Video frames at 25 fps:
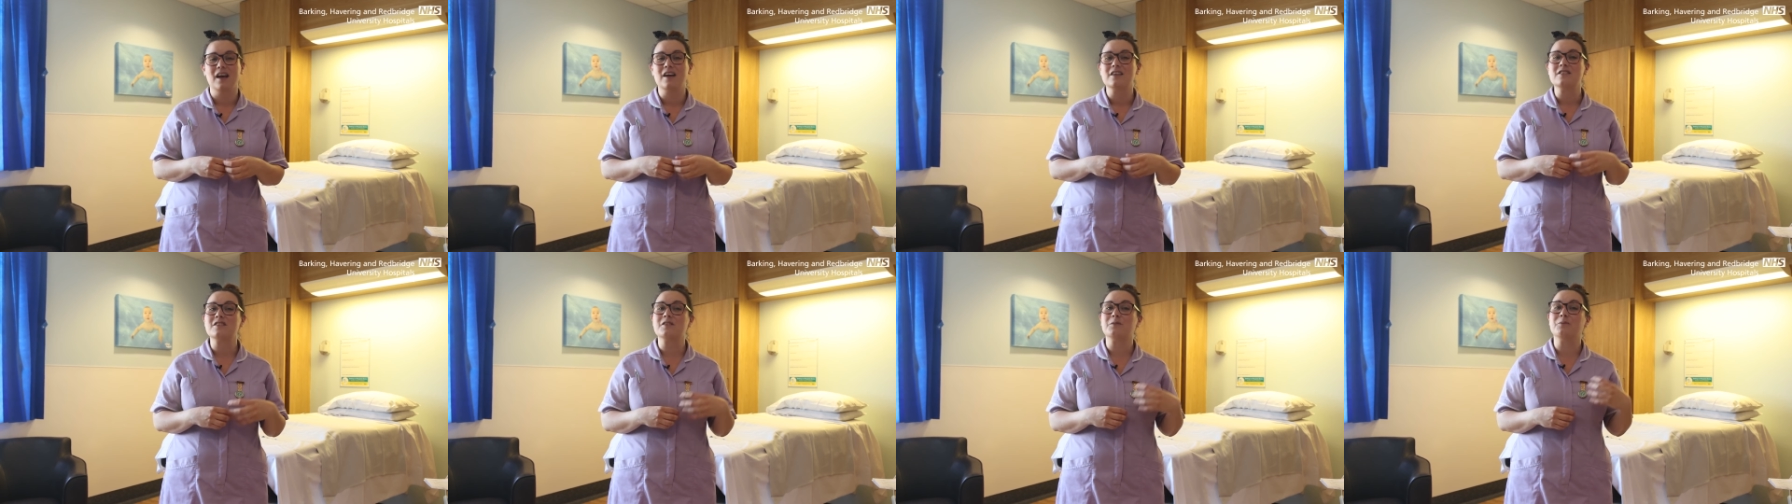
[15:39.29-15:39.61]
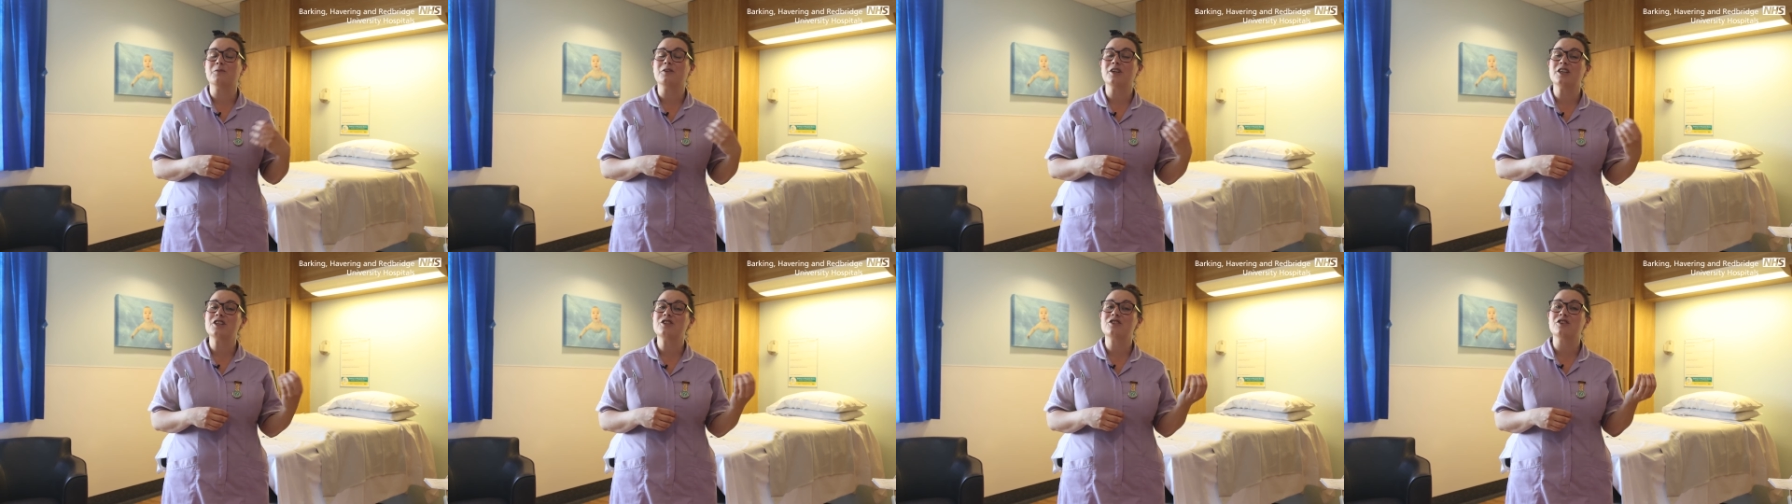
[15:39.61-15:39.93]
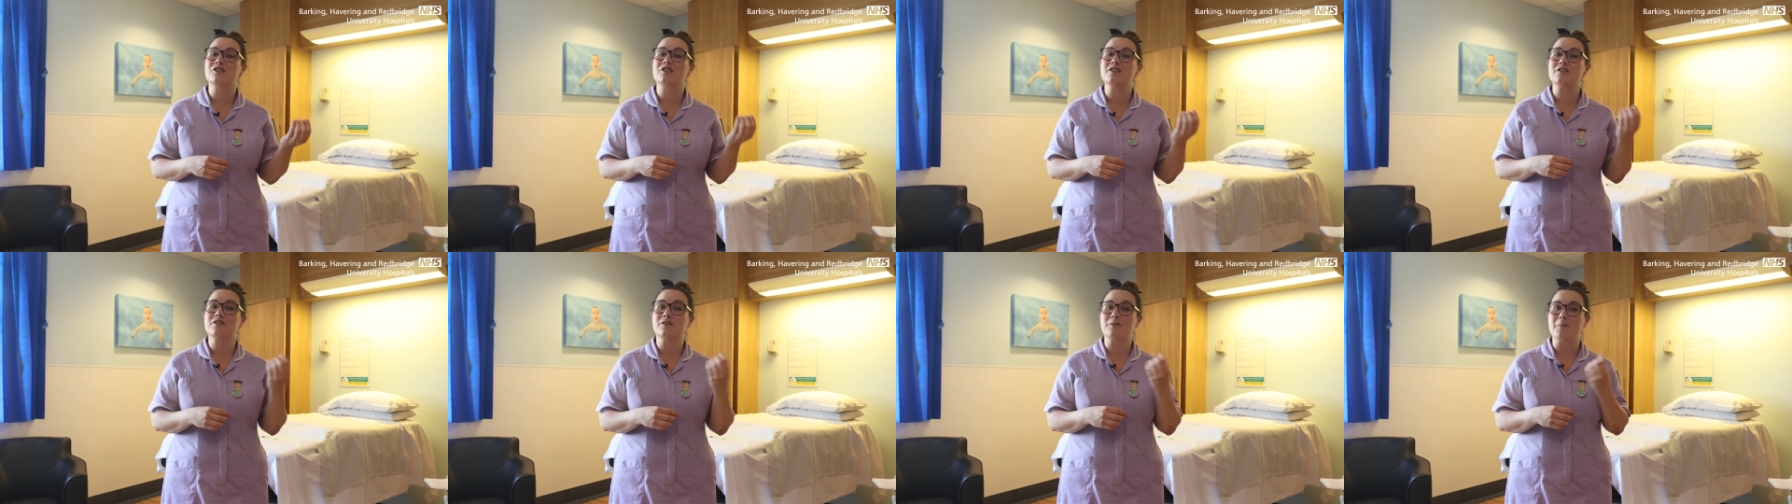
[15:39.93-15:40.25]
Some
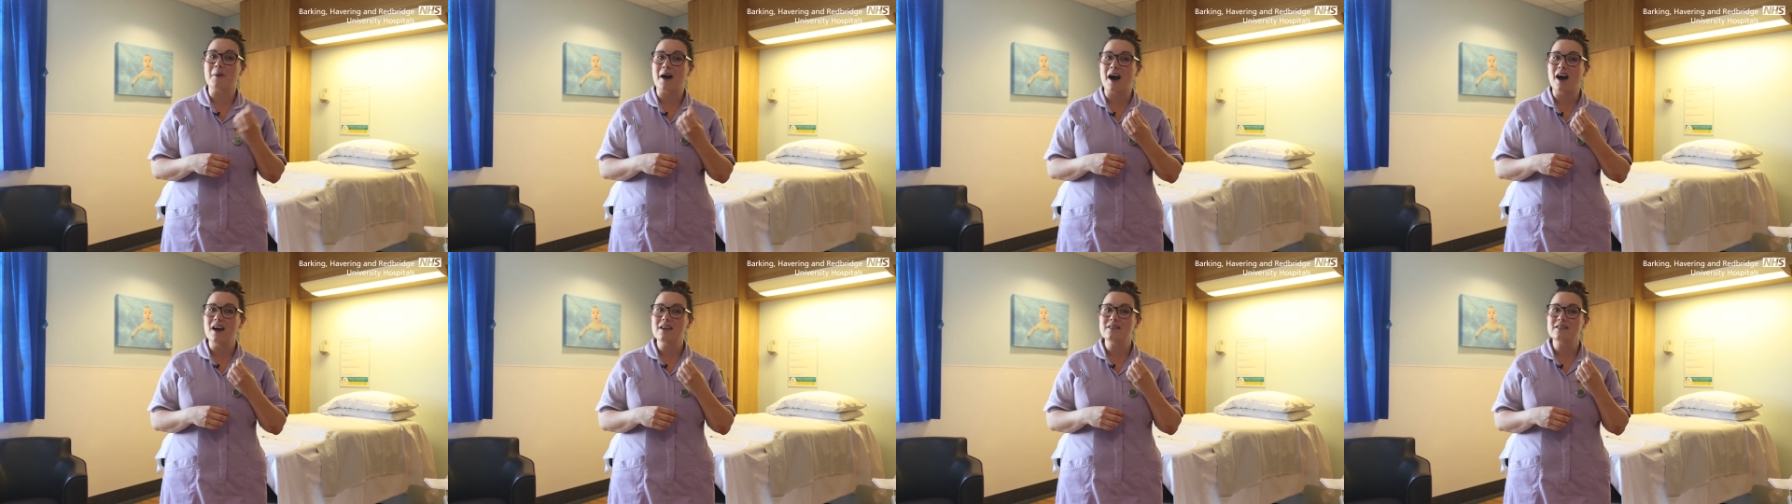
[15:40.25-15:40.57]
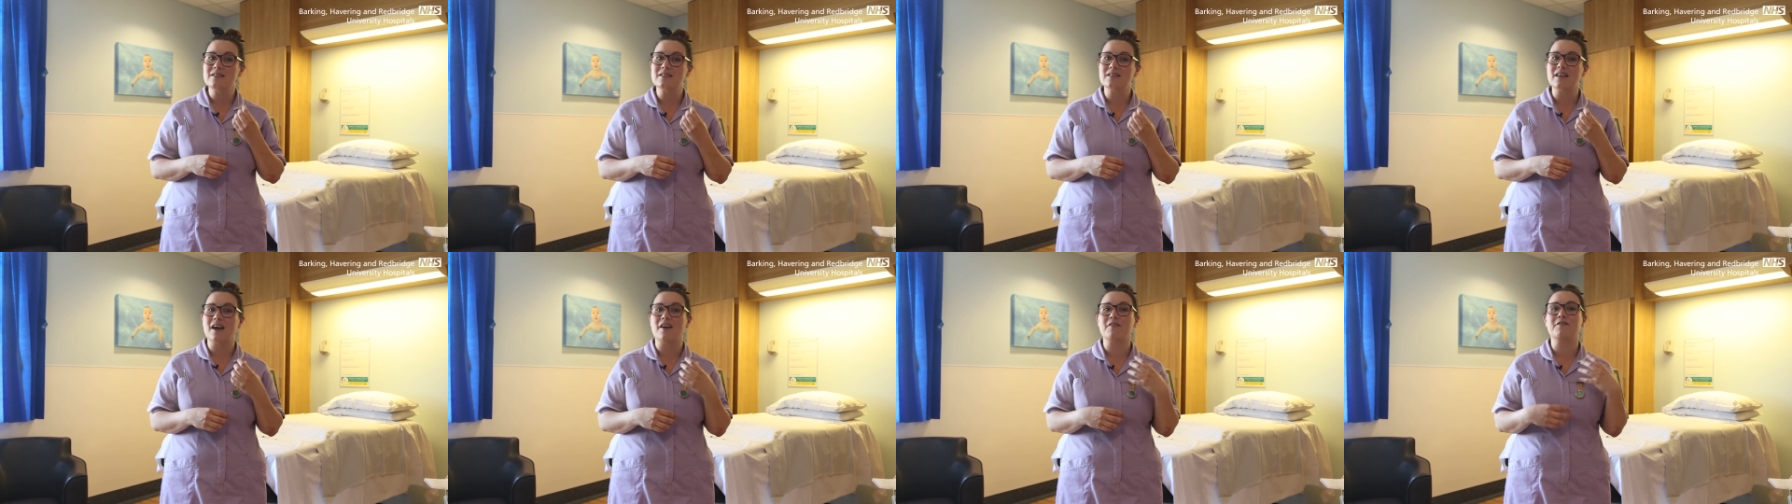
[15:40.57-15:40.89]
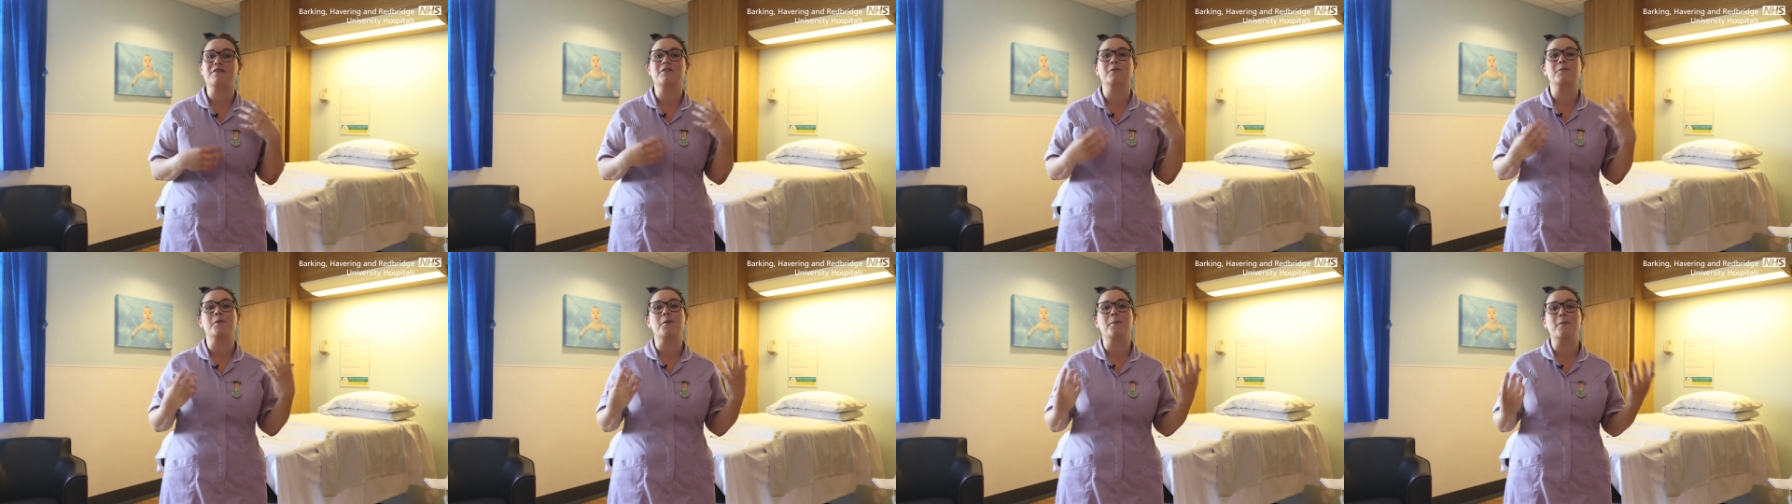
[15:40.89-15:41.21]
reassurance from us
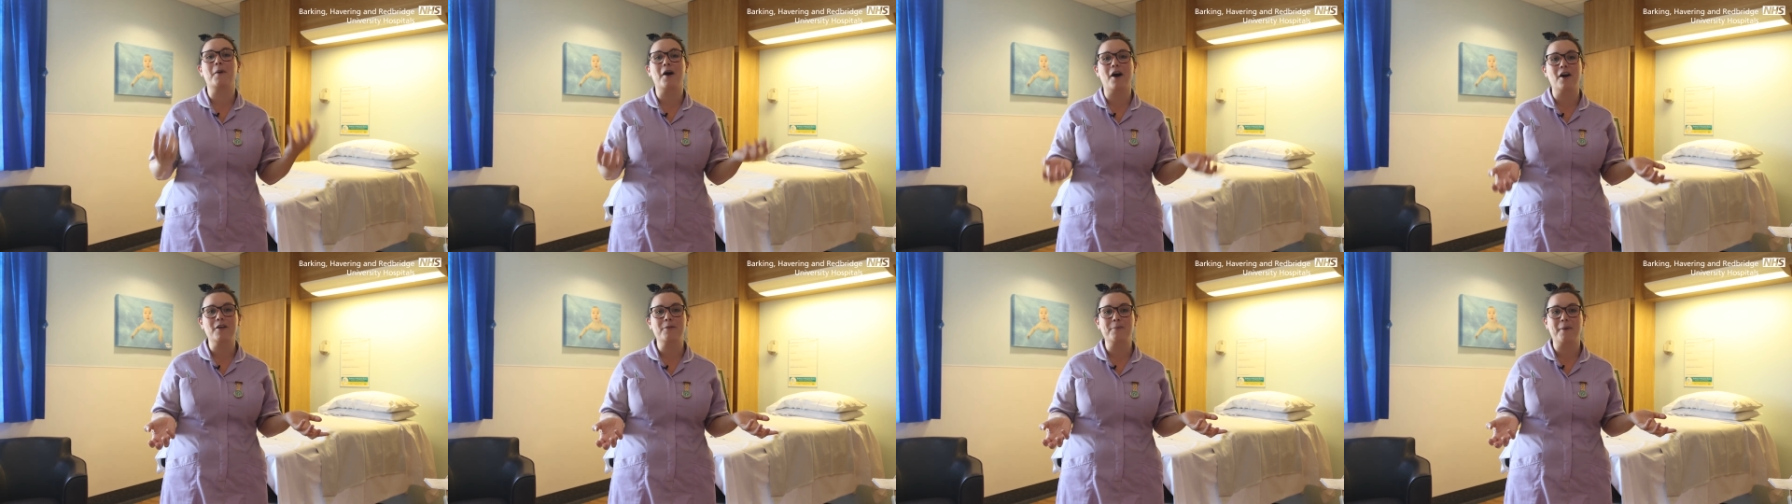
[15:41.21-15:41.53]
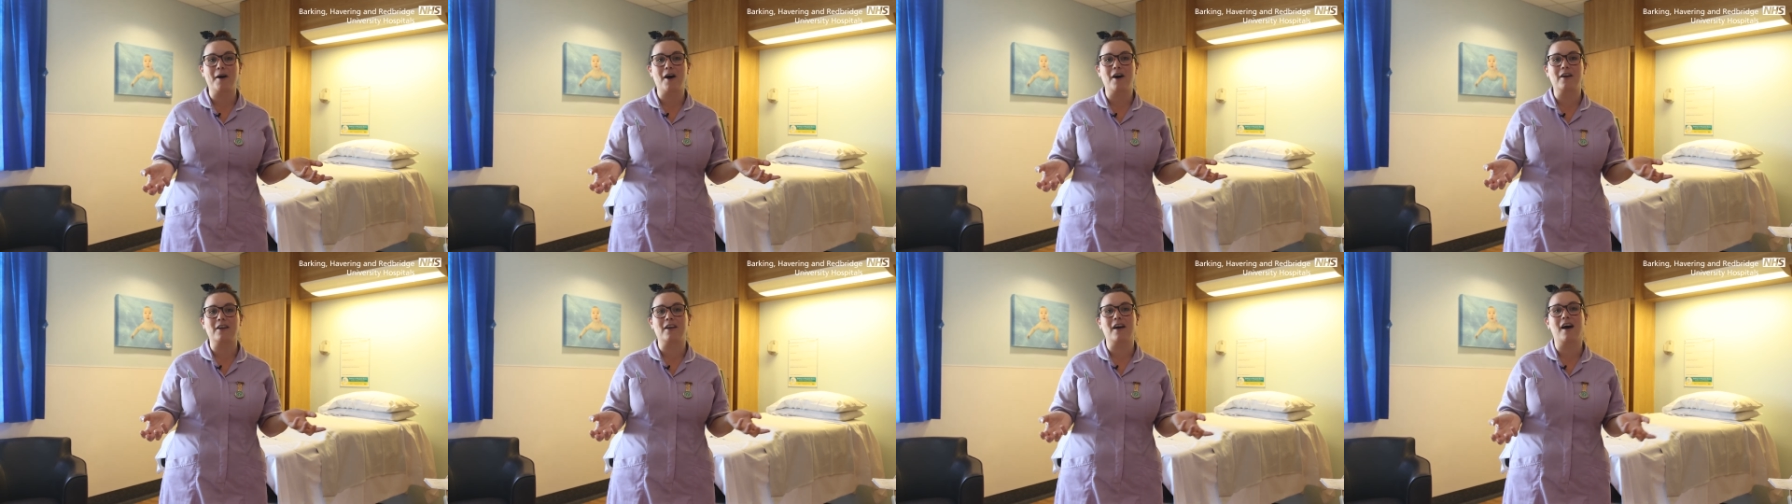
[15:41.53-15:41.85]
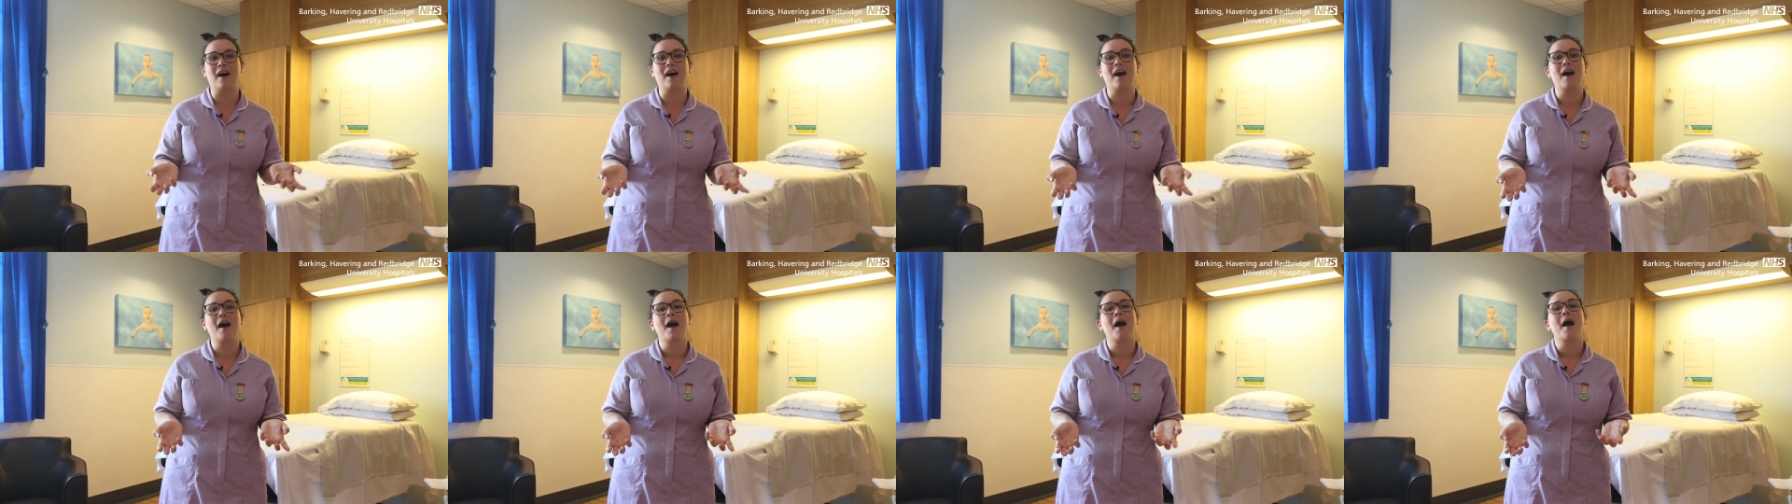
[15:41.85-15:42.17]
and from your birth
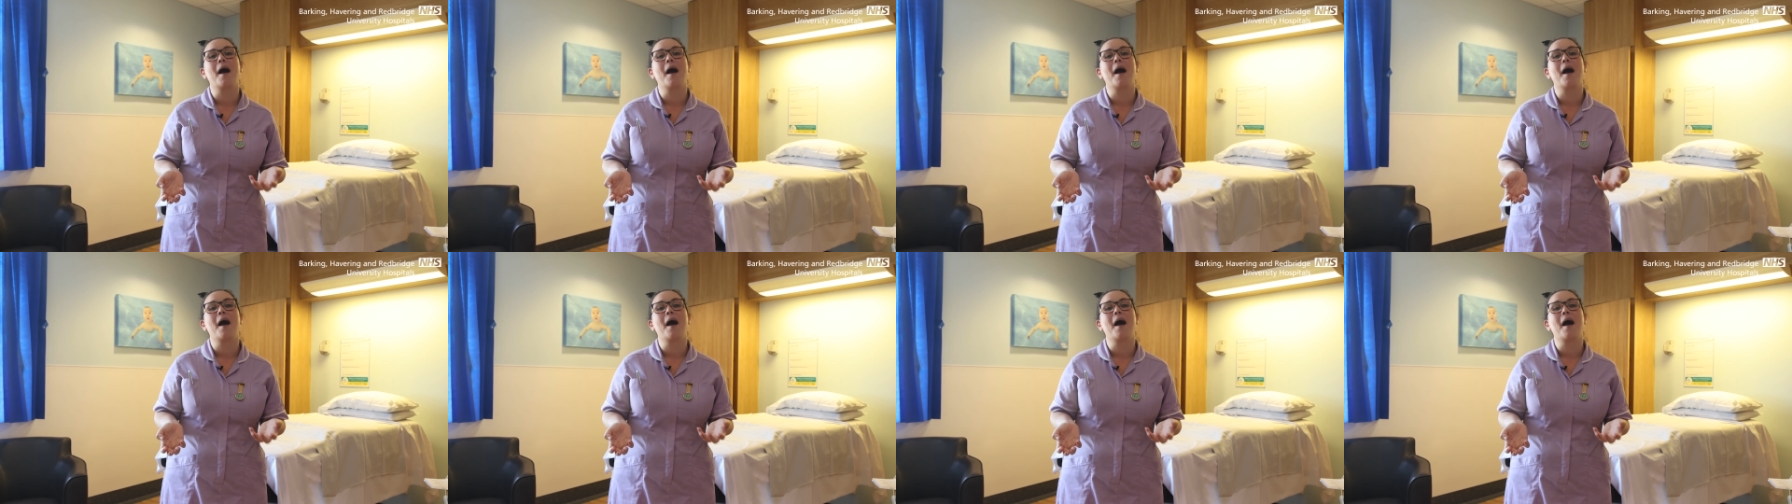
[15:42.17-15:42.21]
partner